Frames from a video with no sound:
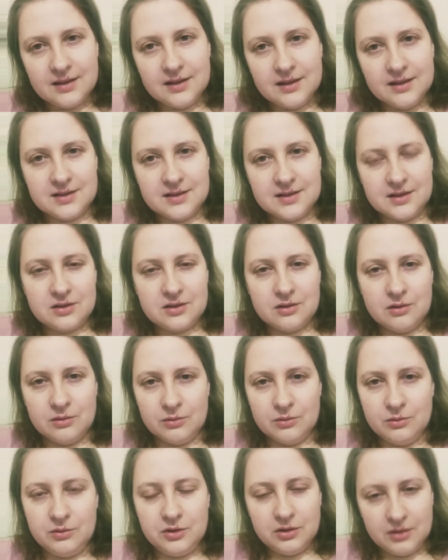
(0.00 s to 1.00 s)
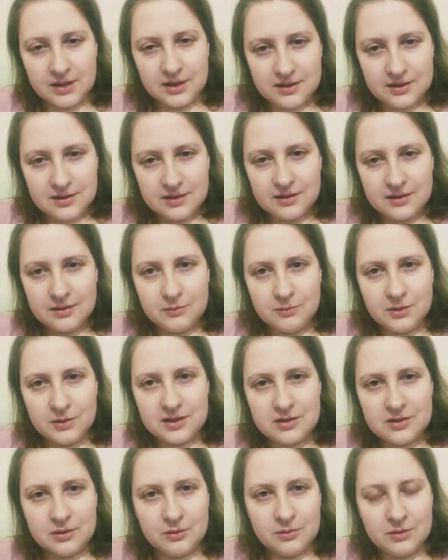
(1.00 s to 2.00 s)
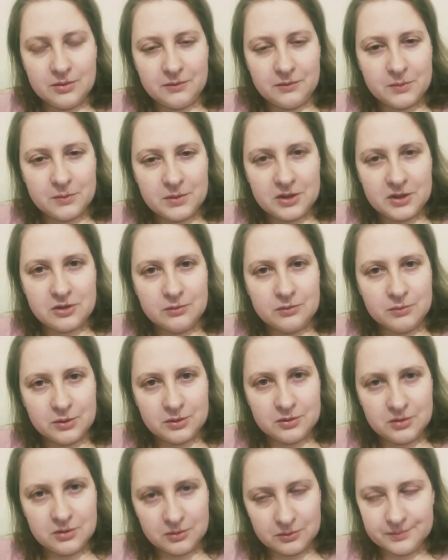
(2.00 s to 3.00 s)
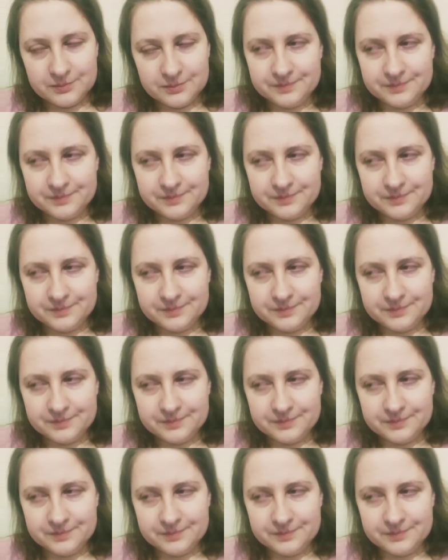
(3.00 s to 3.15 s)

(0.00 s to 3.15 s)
is its own unit with its own information of what to do?